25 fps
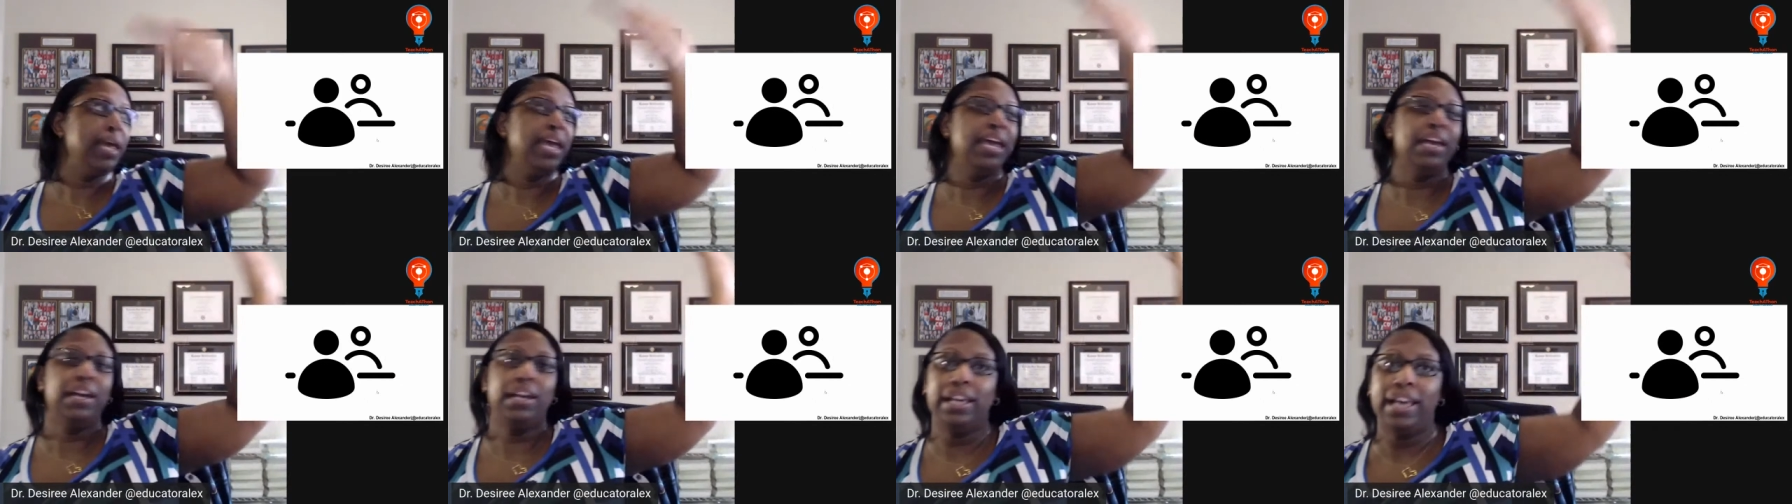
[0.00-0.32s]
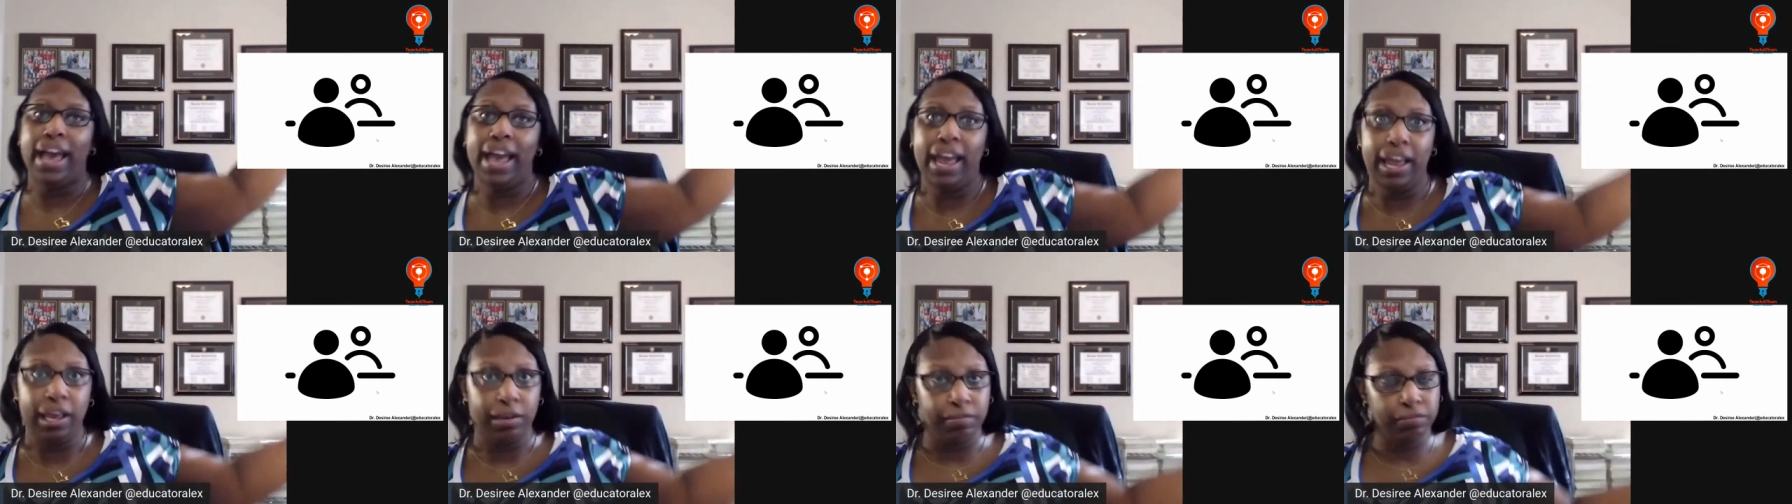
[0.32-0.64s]
big
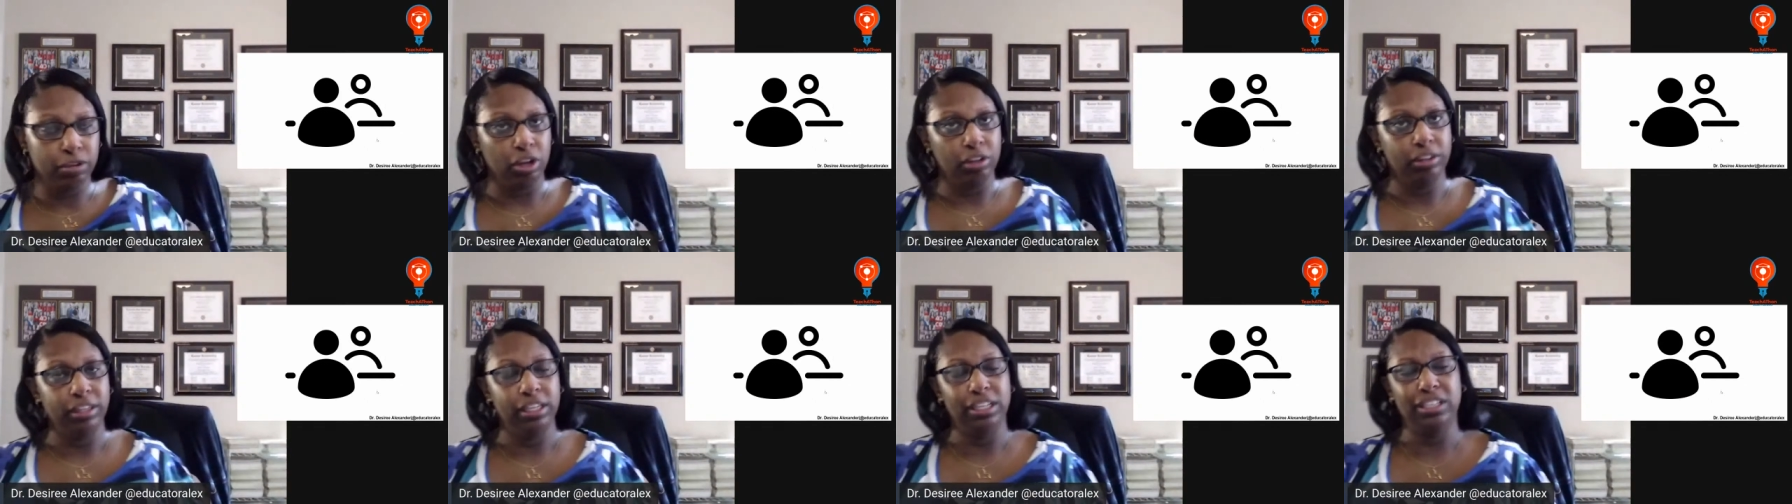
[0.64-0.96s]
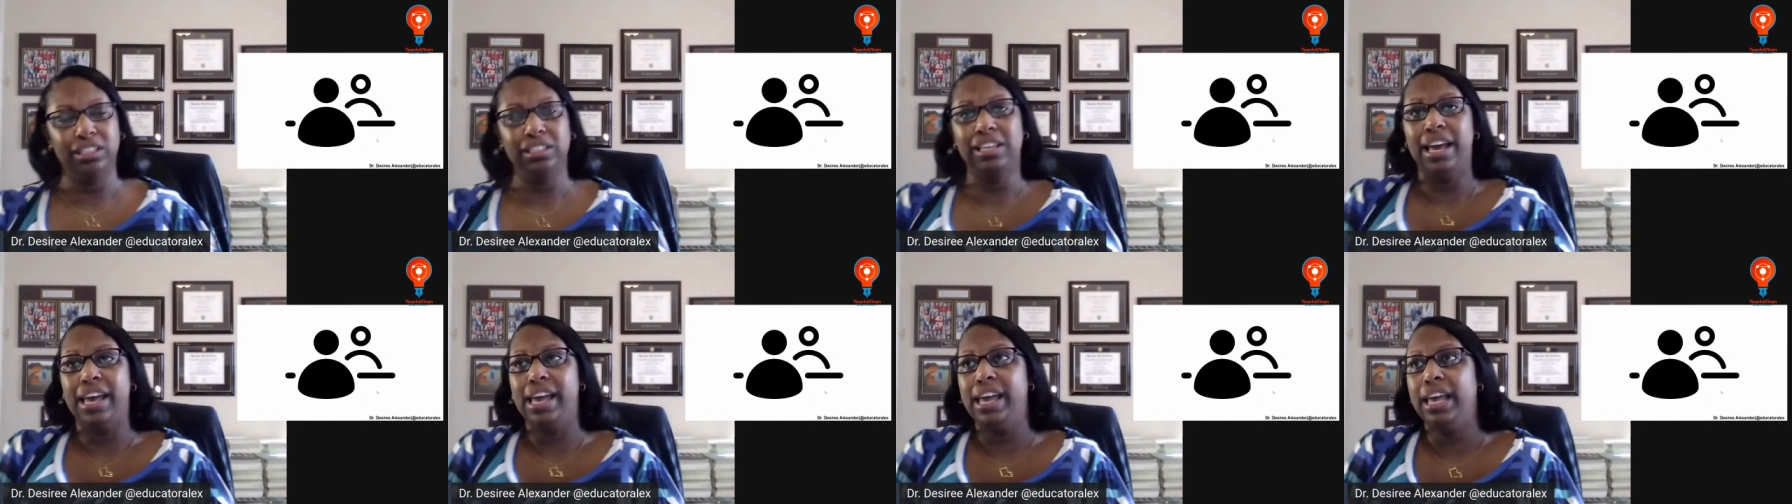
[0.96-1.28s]
names on the
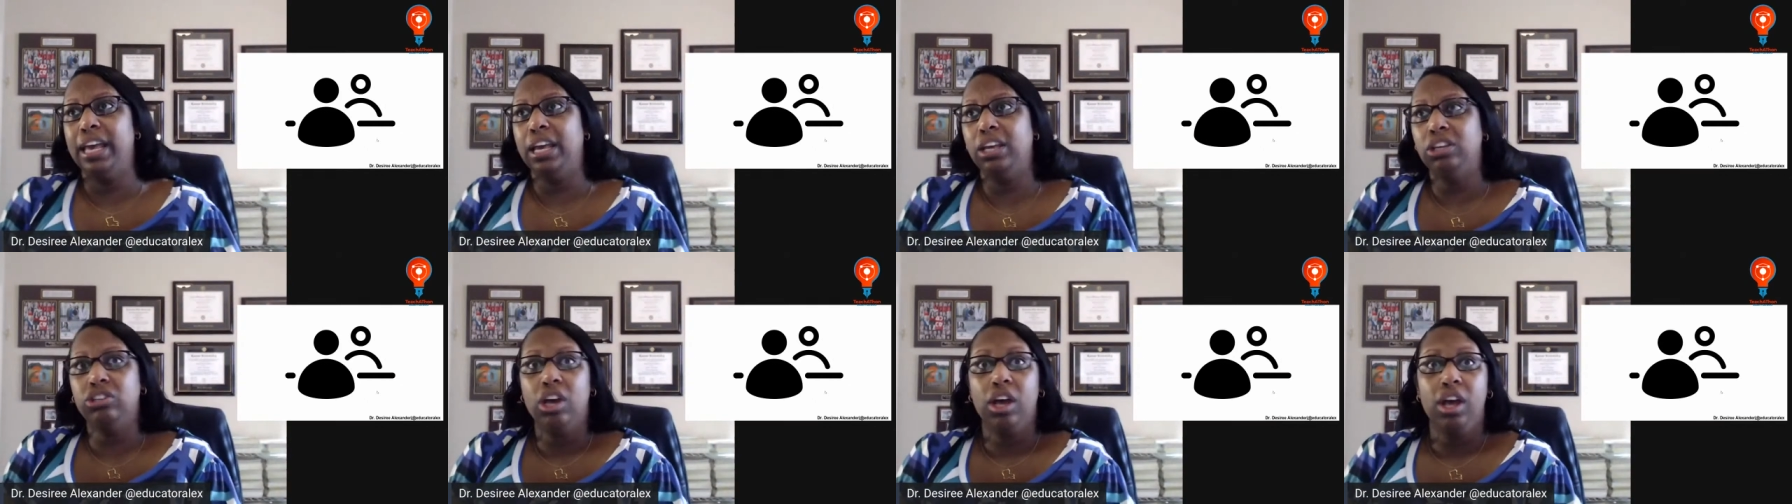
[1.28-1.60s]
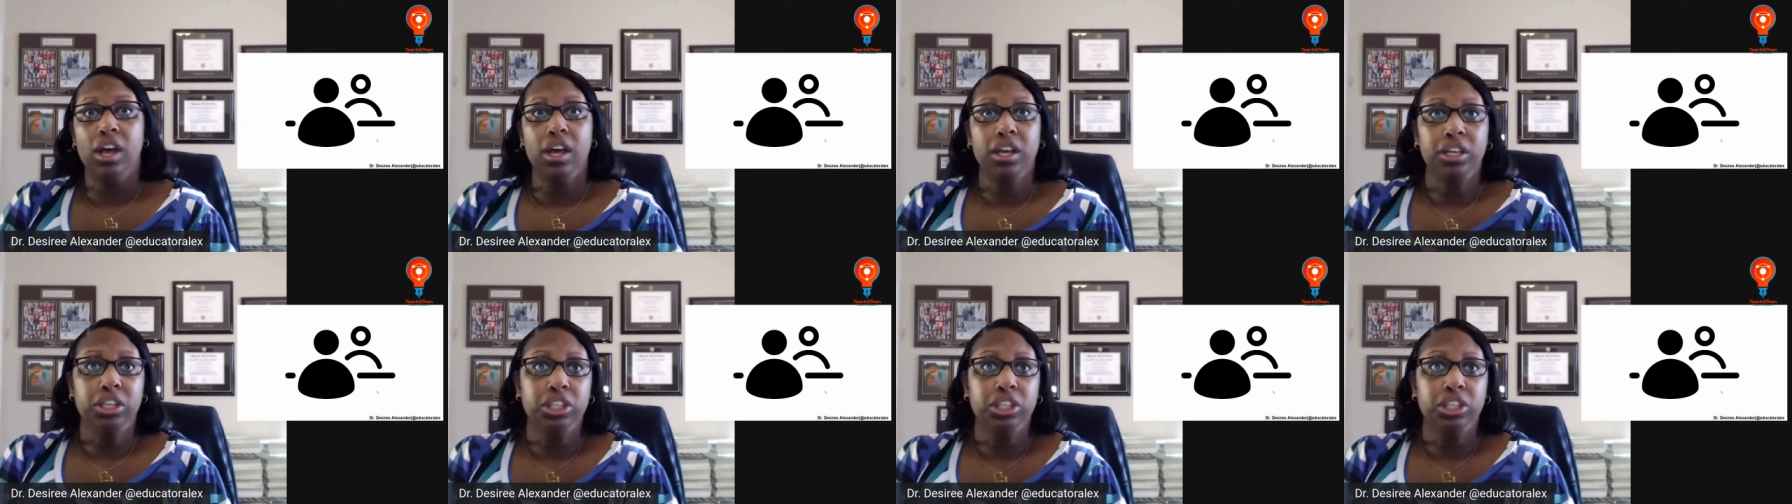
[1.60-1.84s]
stage